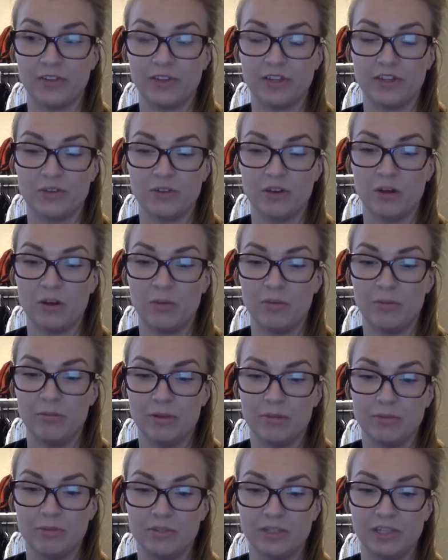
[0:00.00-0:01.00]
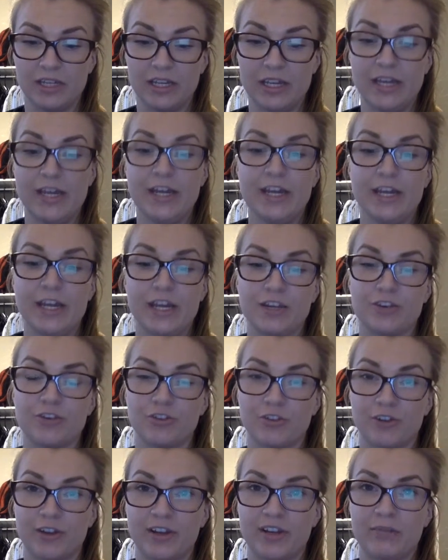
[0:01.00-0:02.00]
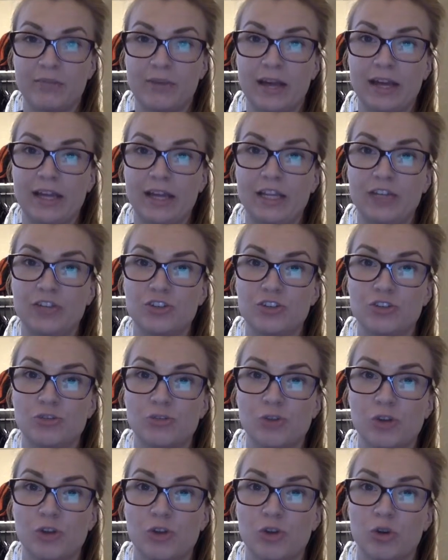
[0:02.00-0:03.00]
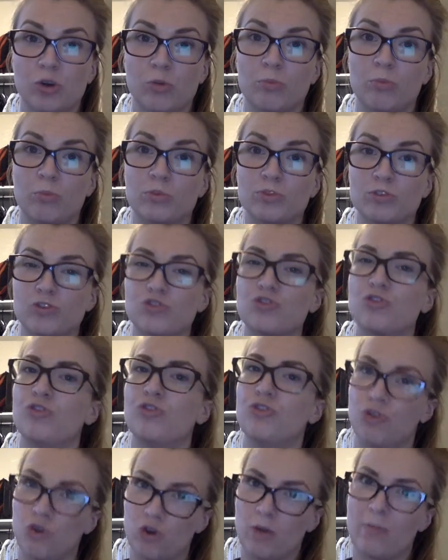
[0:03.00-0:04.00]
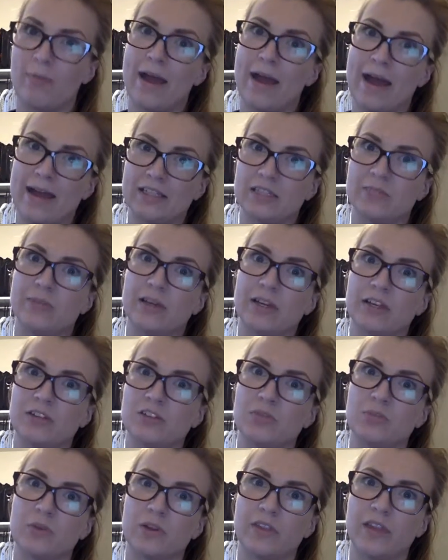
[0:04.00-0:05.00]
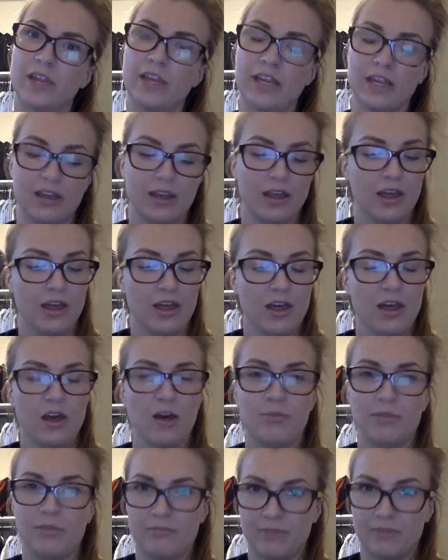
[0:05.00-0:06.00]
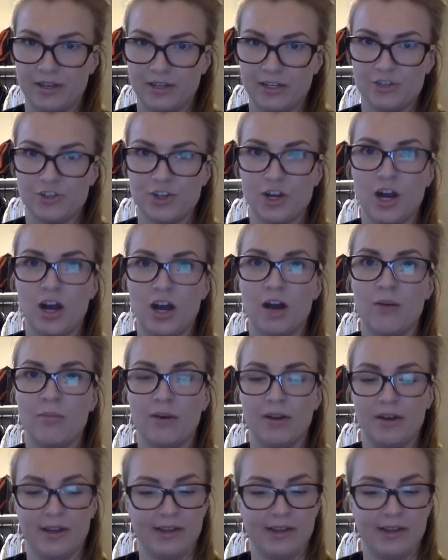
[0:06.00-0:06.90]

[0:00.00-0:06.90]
They do help them be able to get integrated back into a social norm aspect, to where they can help them find a job,